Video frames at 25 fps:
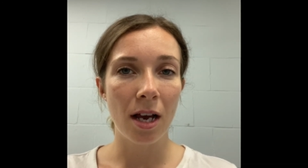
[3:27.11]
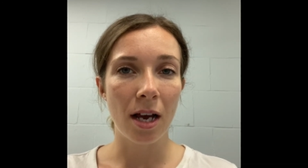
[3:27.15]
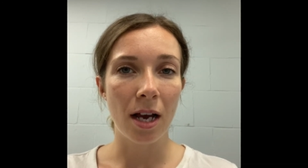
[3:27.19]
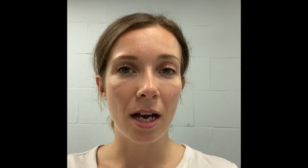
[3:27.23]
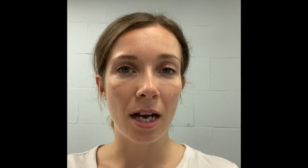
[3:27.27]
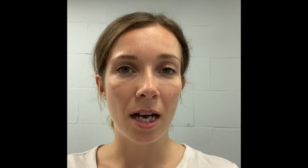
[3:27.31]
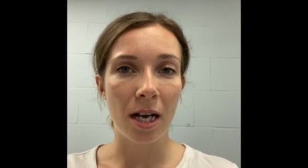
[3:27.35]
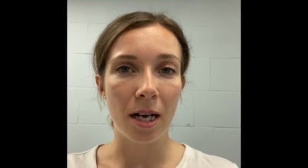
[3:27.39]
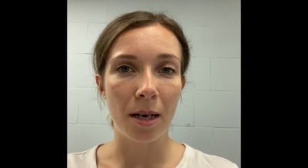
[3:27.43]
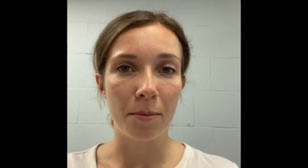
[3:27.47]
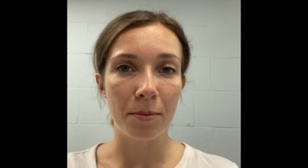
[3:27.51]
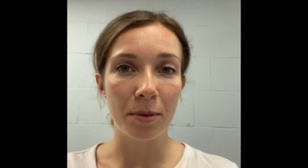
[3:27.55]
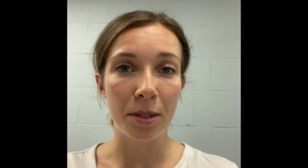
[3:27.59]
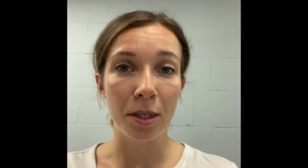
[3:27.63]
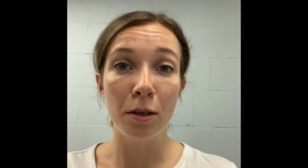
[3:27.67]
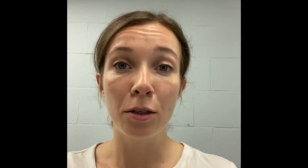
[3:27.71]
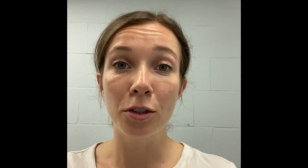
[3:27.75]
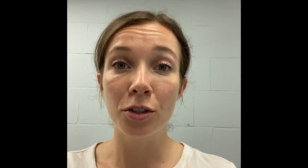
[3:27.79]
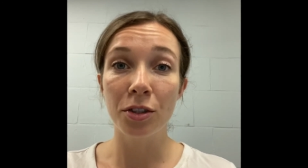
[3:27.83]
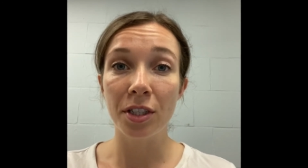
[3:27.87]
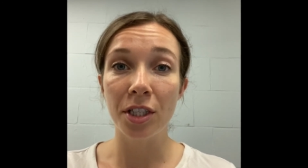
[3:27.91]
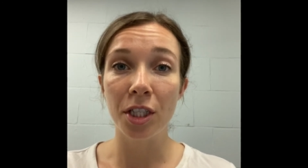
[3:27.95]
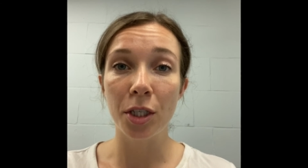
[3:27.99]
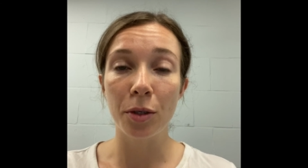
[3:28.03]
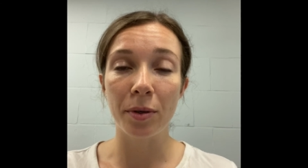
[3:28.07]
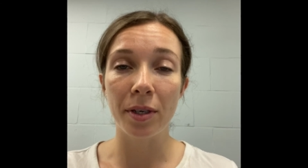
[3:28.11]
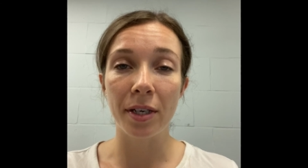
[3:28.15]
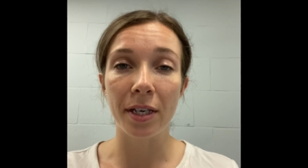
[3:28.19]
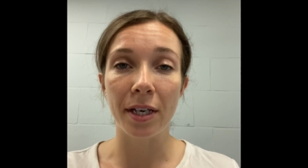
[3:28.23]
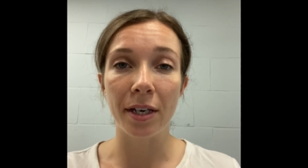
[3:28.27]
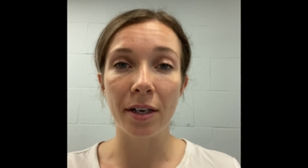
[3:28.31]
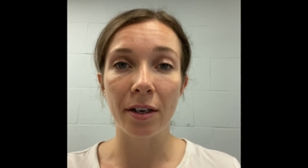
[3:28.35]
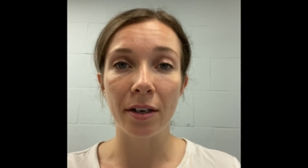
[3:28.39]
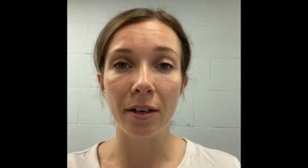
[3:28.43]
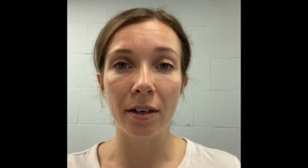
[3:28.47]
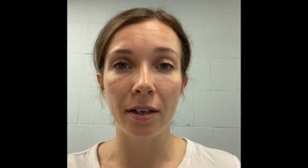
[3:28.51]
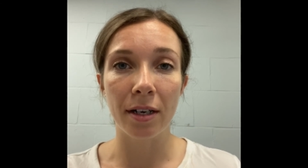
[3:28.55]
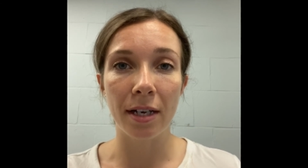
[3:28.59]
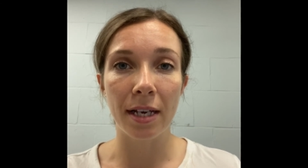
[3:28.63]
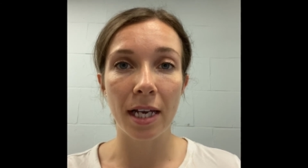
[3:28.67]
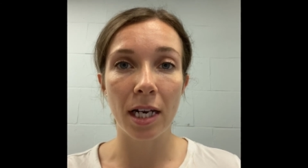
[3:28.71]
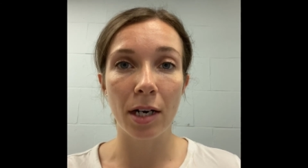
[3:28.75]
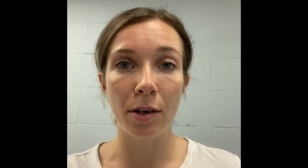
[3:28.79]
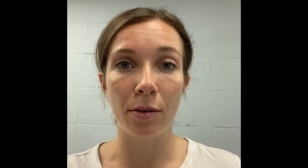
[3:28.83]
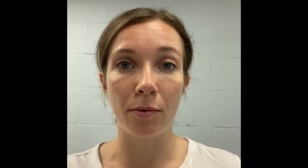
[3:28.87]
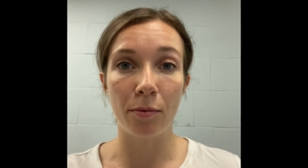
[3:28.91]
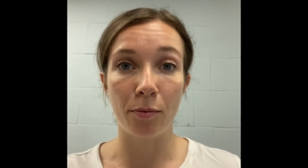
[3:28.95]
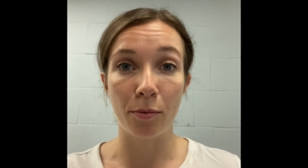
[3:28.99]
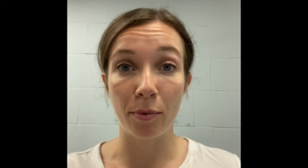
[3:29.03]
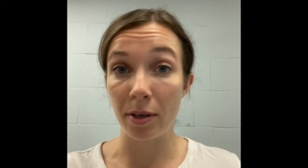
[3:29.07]
Um, usually you hear in
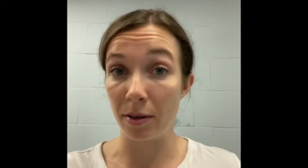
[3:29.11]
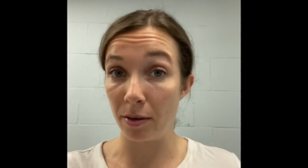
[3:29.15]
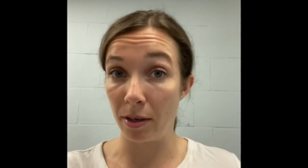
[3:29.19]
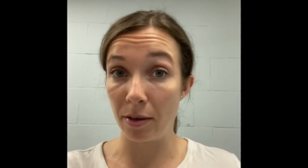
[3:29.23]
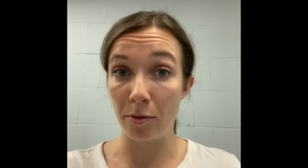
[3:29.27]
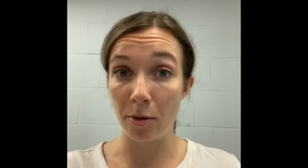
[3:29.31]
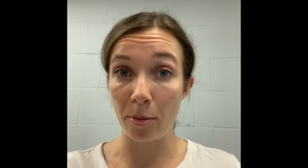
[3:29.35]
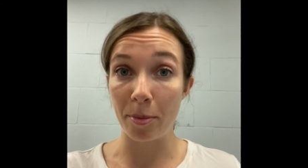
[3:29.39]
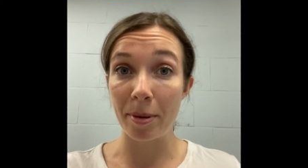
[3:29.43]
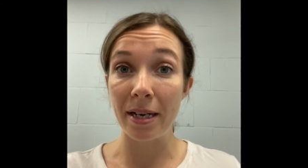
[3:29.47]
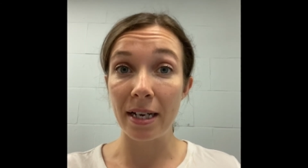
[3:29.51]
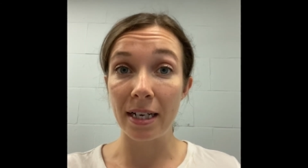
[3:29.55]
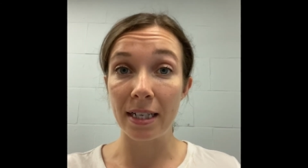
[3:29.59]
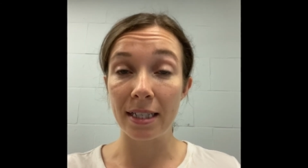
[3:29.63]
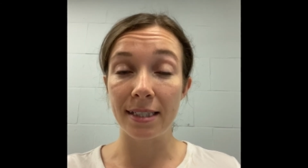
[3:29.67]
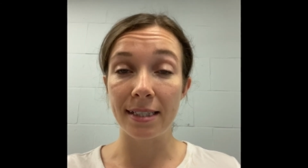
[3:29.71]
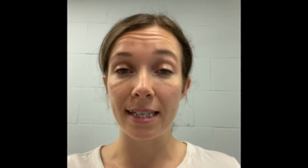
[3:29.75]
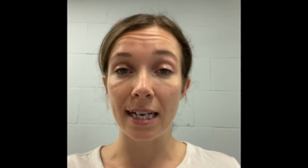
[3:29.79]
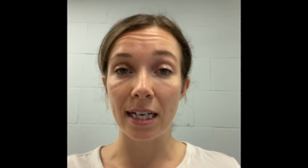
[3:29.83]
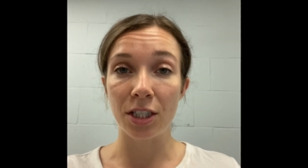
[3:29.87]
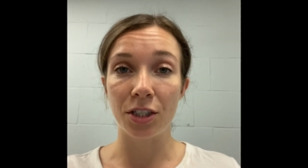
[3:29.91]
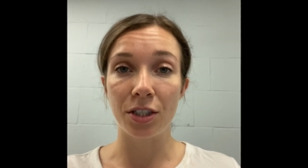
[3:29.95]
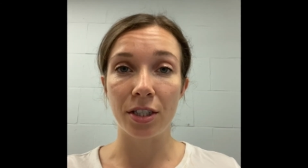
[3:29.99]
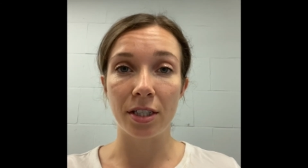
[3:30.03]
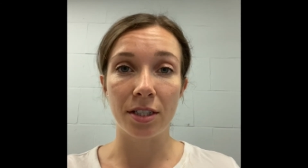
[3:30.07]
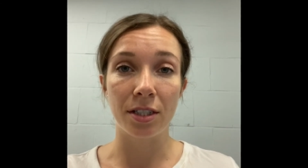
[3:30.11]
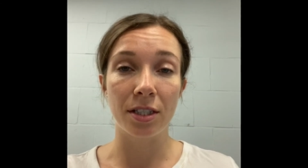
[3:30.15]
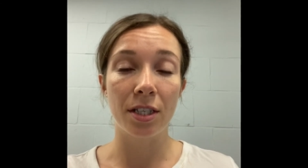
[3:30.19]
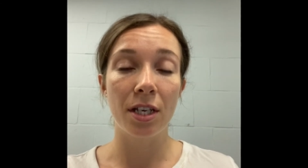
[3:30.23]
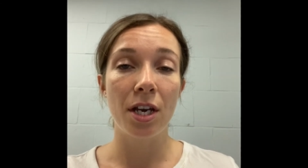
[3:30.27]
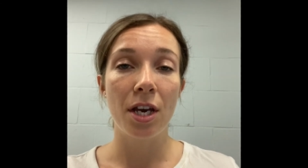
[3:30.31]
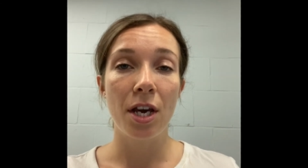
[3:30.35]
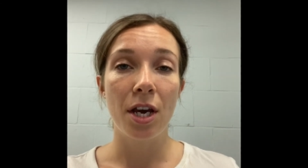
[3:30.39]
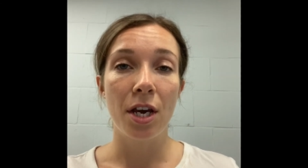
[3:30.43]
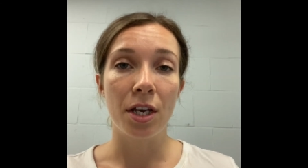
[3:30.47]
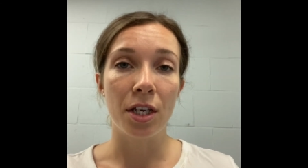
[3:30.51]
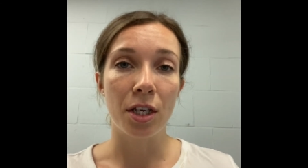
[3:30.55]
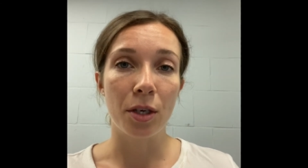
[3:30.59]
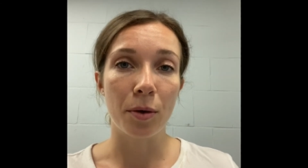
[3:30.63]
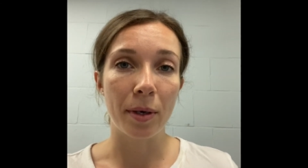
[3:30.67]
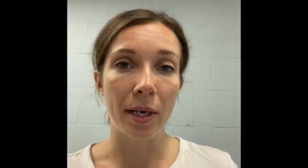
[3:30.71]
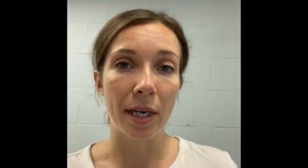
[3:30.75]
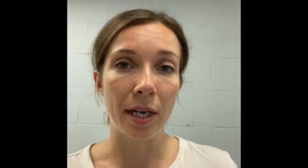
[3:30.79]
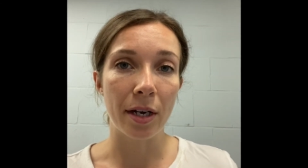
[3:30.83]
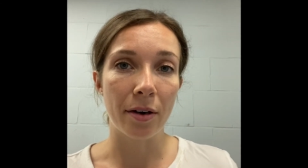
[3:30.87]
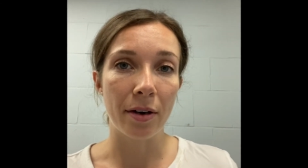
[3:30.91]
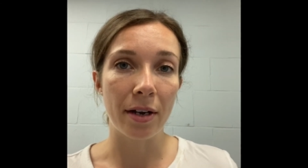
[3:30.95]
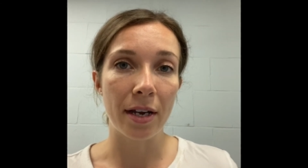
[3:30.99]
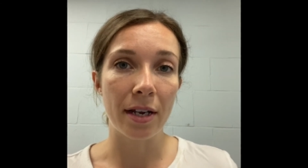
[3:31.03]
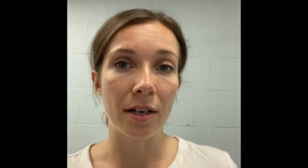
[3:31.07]
when repeated sections, you
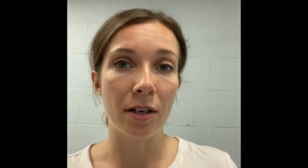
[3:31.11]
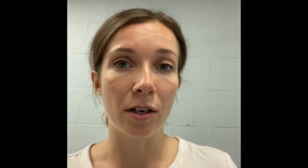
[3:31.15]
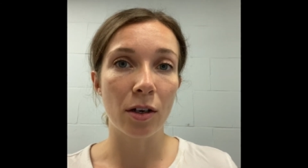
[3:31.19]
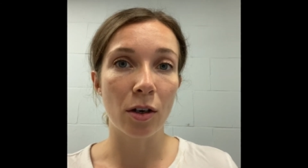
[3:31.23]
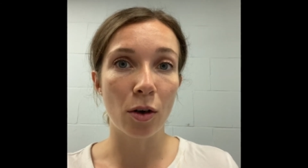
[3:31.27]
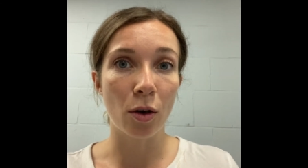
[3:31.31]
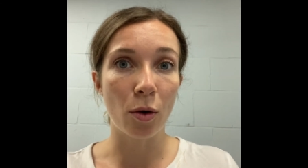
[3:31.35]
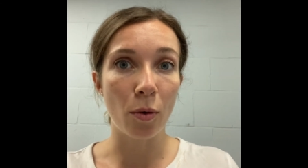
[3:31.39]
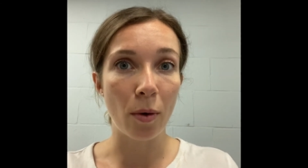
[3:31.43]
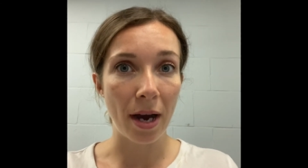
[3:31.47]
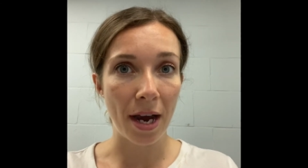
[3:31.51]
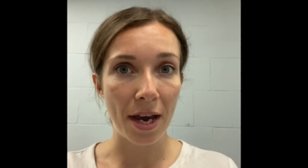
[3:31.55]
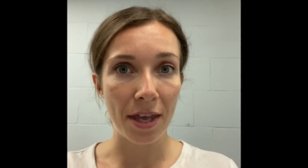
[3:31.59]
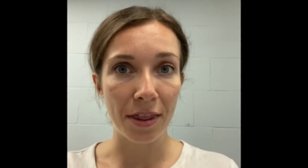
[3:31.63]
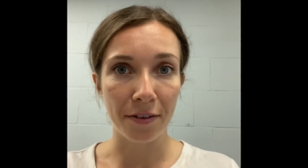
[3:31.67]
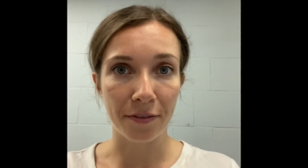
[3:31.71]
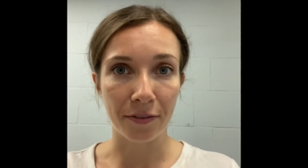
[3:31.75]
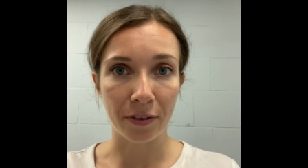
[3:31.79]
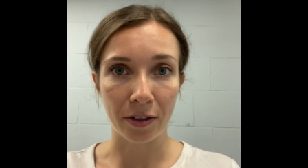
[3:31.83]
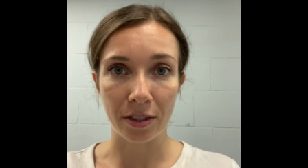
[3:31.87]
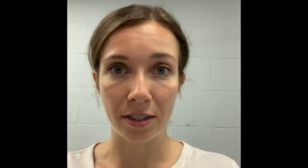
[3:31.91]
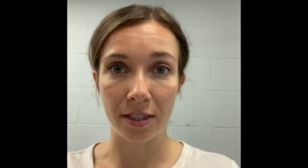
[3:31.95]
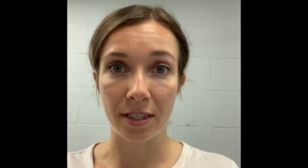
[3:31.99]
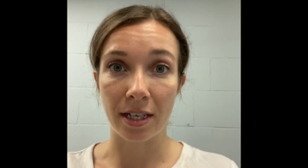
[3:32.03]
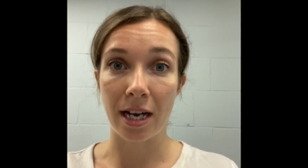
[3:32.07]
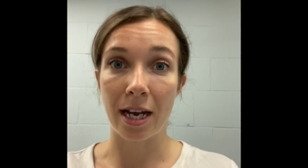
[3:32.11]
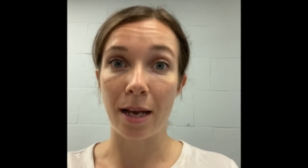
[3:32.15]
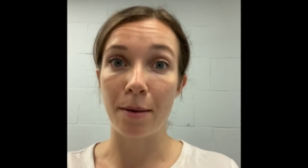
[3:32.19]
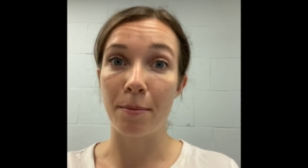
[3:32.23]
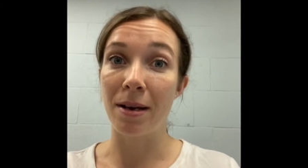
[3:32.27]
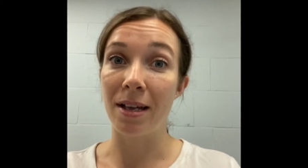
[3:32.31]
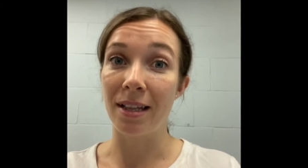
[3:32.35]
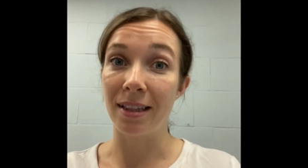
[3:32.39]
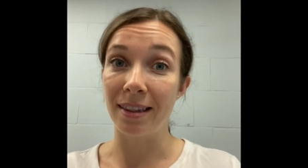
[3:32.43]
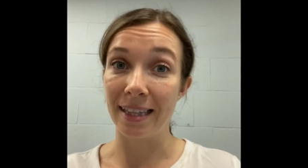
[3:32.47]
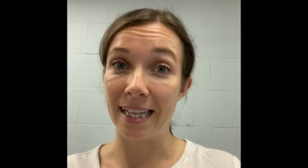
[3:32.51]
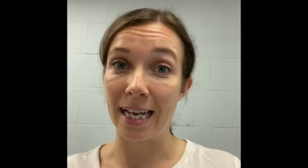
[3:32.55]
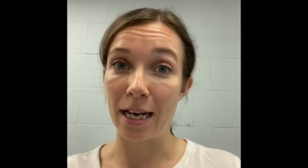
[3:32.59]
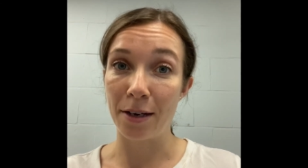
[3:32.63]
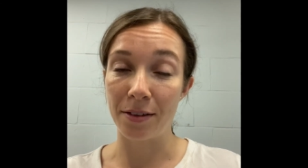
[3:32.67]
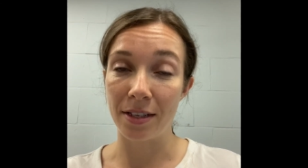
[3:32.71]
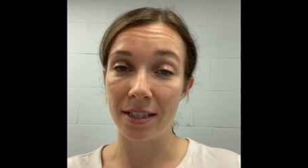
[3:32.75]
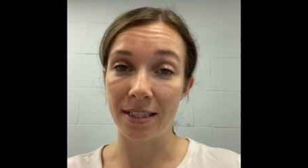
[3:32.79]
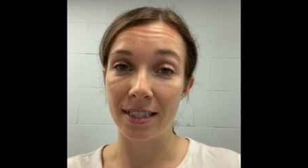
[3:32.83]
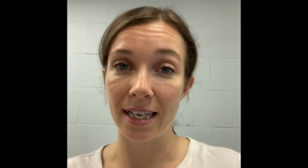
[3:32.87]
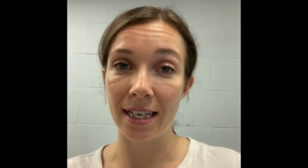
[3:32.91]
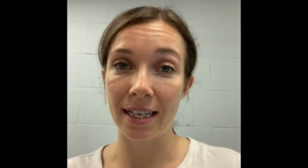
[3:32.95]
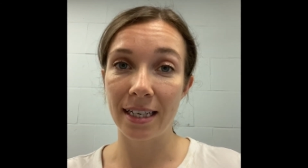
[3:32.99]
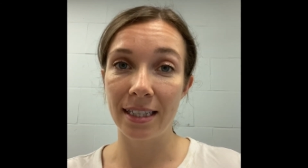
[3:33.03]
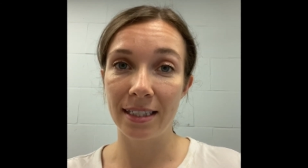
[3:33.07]
hear it quiet the first time, loud the
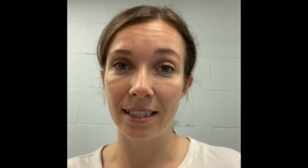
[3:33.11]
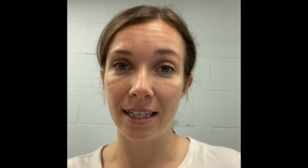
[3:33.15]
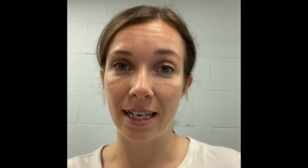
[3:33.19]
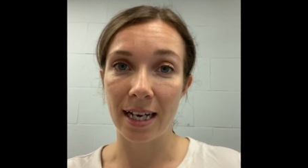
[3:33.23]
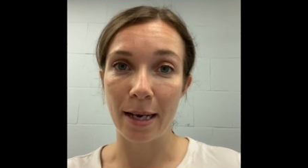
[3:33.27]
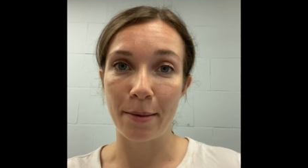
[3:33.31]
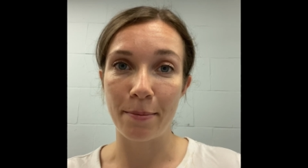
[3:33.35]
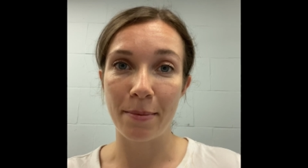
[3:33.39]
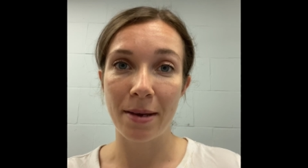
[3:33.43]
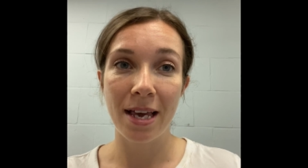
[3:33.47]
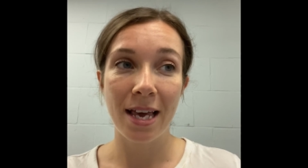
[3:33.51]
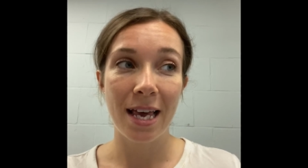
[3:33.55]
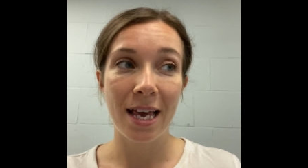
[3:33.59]
second time.